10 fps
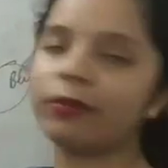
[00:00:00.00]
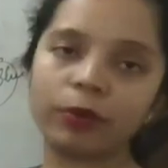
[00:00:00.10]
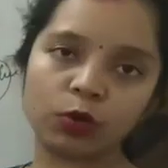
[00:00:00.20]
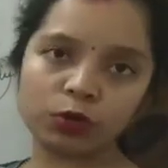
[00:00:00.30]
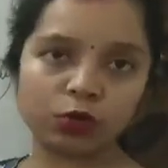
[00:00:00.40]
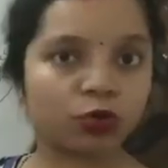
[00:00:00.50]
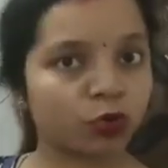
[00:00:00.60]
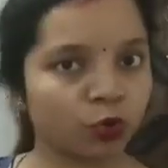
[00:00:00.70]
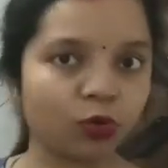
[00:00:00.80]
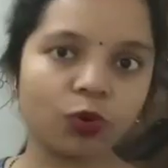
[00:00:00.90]
I will also
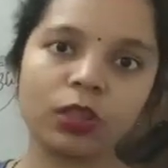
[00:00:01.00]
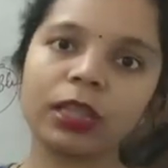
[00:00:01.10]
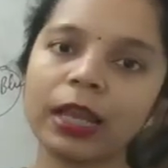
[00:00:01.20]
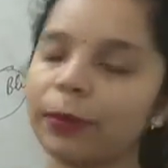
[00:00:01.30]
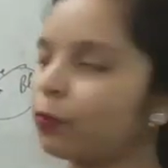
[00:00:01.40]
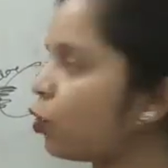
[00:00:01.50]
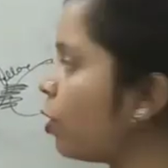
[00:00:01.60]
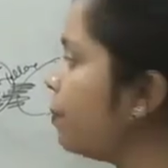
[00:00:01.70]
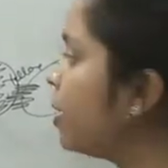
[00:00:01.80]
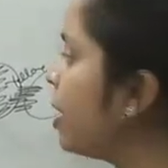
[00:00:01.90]
show you on the
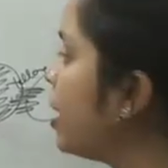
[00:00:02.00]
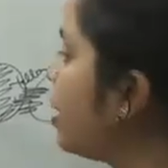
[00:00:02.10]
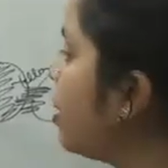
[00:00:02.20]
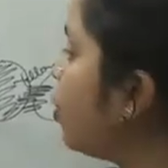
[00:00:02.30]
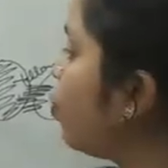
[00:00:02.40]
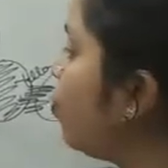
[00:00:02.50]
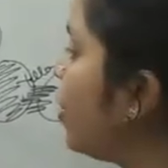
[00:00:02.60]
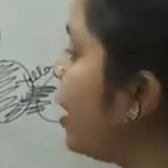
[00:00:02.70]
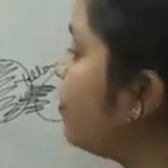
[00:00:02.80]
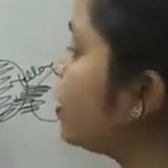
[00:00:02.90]
laptop.
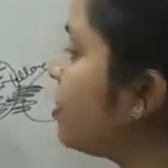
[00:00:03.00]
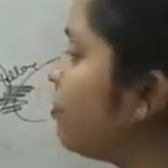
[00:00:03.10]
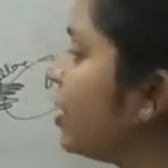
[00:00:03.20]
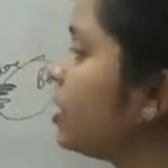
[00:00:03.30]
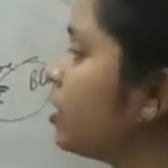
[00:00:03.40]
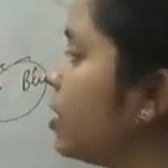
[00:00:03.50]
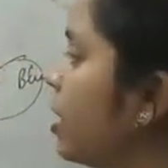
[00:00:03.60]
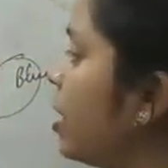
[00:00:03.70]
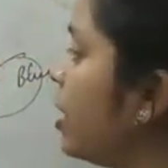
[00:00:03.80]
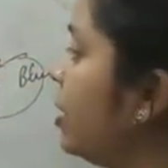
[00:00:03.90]
Waves effect.
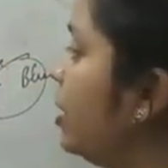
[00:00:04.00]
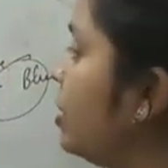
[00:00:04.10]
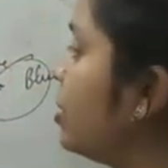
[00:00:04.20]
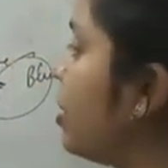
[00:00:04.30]
This